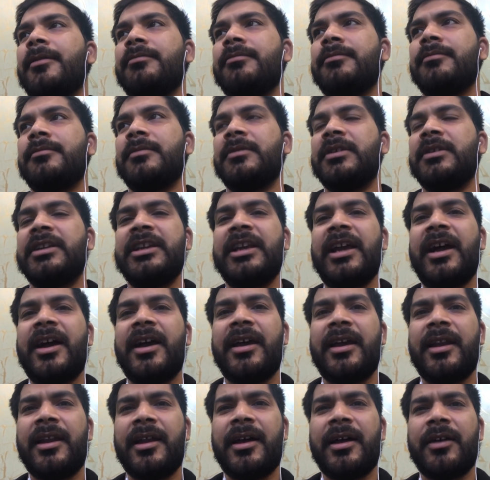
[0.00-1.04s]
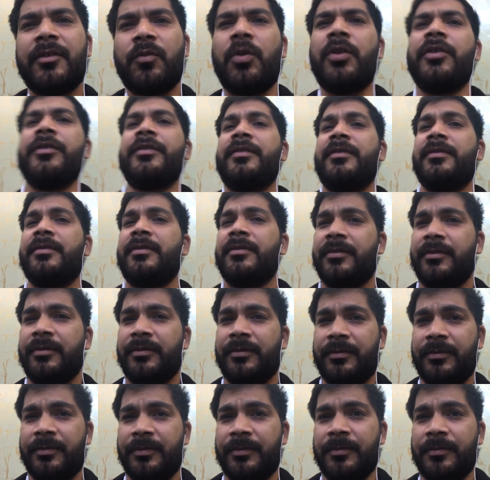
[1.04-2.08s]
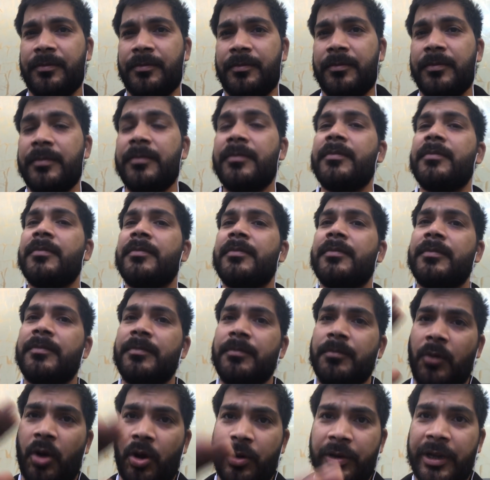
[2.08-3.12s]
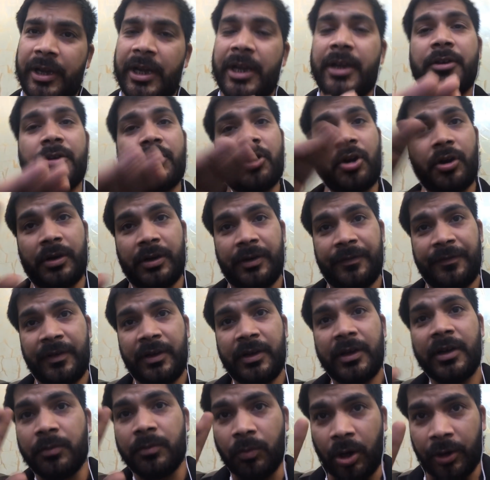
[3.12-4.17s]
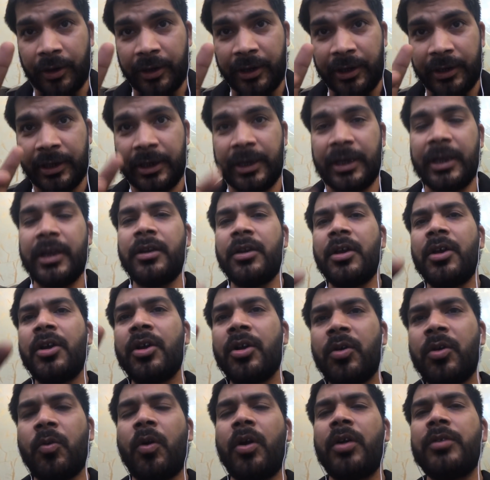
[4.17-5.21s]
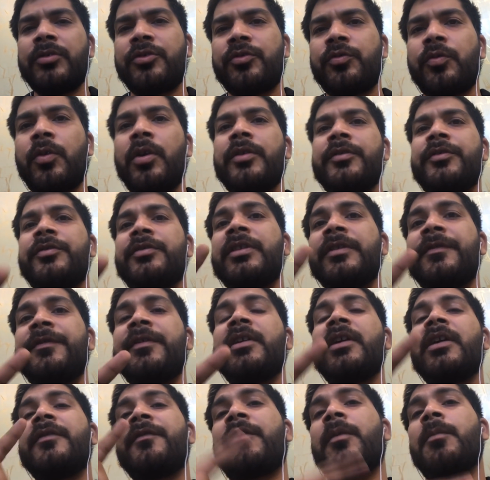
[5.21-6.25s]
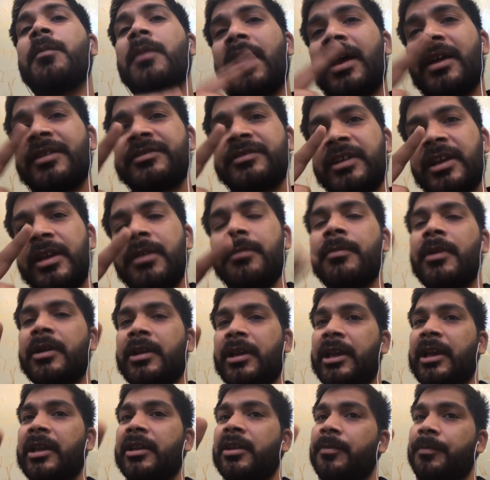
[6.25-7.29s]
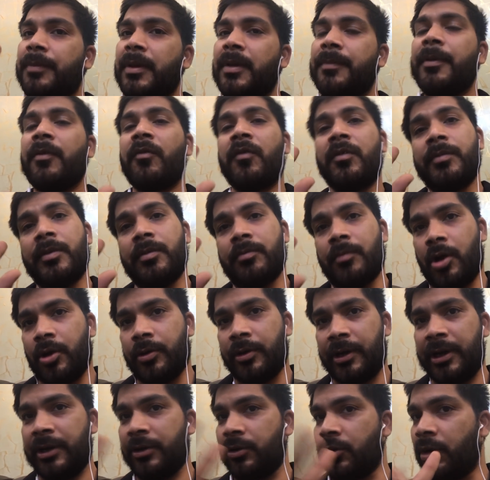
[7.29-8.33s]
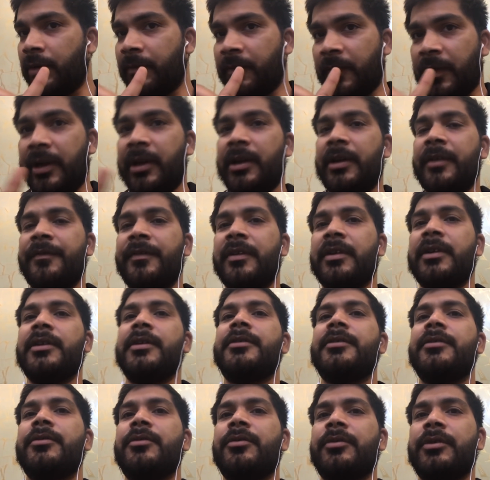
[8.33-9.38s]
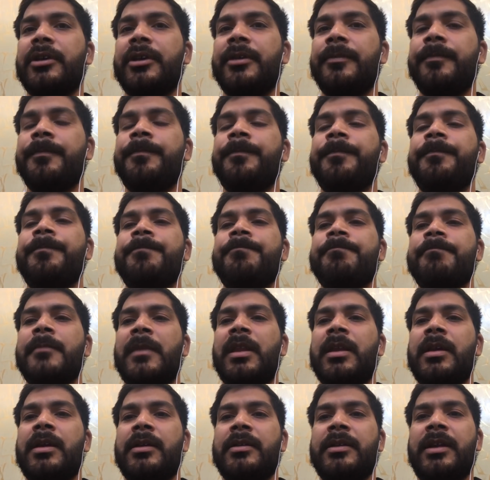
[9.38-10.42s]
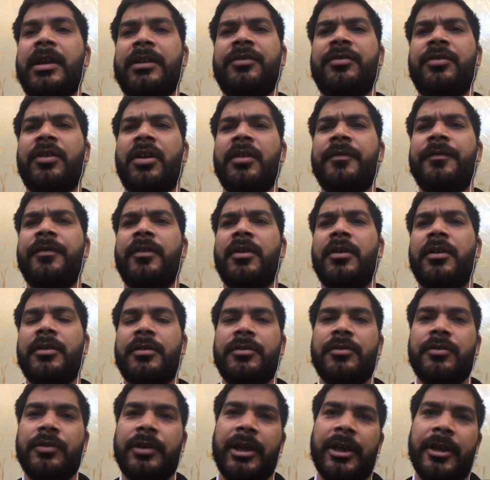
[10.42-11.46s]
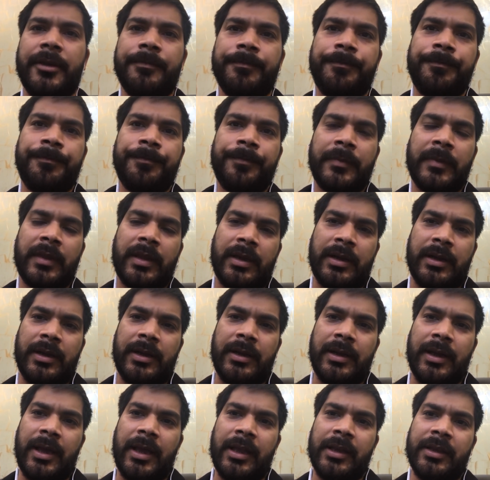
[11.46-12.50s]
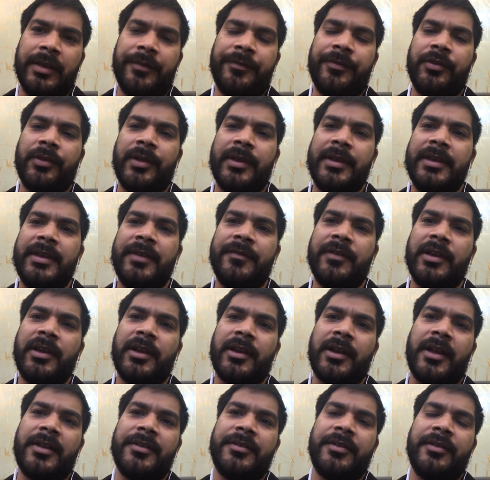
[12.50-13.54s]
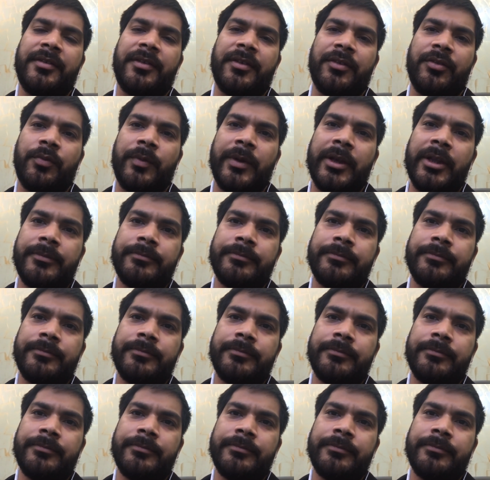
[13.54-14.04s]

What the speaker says: DILR was moderate, not difficult. Moderate again. Quants was difficult from last time, but again the paper will be moderate, not very difficult. Okay. That's all for today. I'll give you the evening analysis as well.